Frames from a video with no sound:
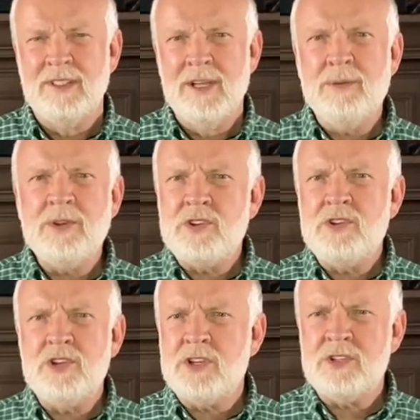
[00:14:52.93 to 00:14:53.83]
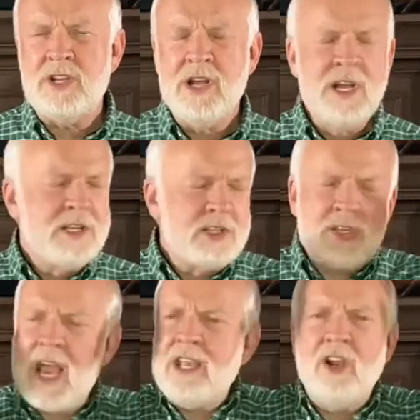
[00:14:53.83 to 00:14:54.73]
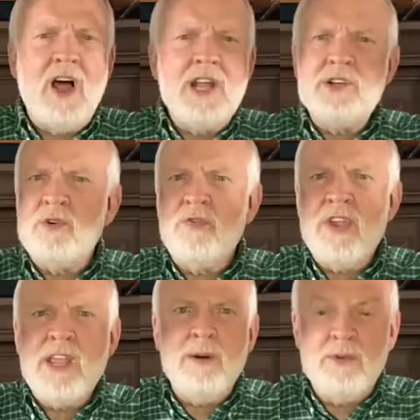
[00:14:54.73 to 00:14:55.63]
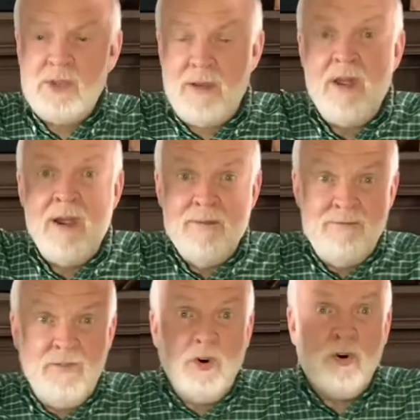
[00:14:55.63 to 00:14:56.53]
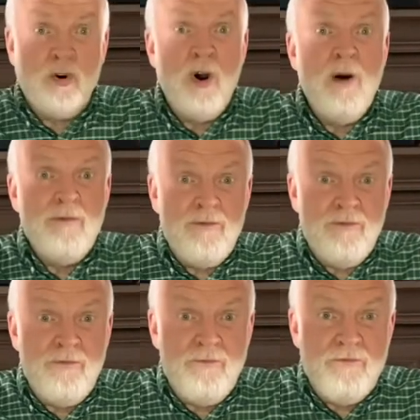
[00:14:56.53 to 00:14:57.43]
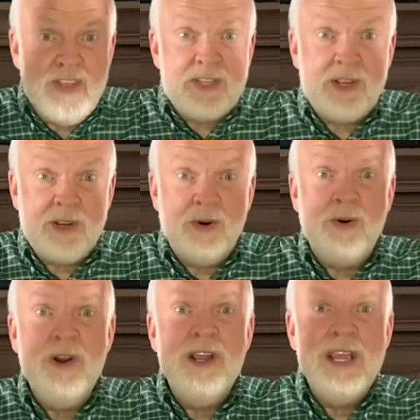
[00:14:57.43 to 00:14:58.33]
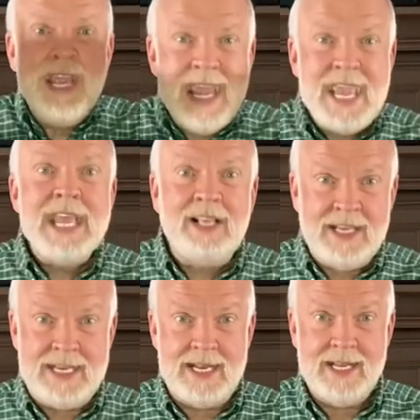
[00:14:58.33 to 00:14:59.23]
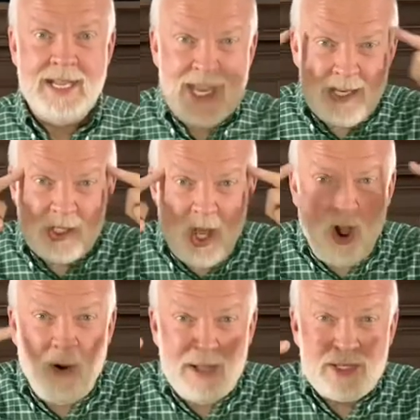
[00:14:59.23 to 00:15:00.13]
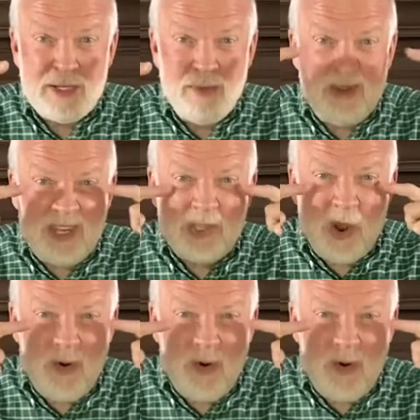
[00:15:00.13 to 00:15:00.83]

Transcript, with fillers: It wasn't just a psychological thing, it was a full physical healing. He saw it with his own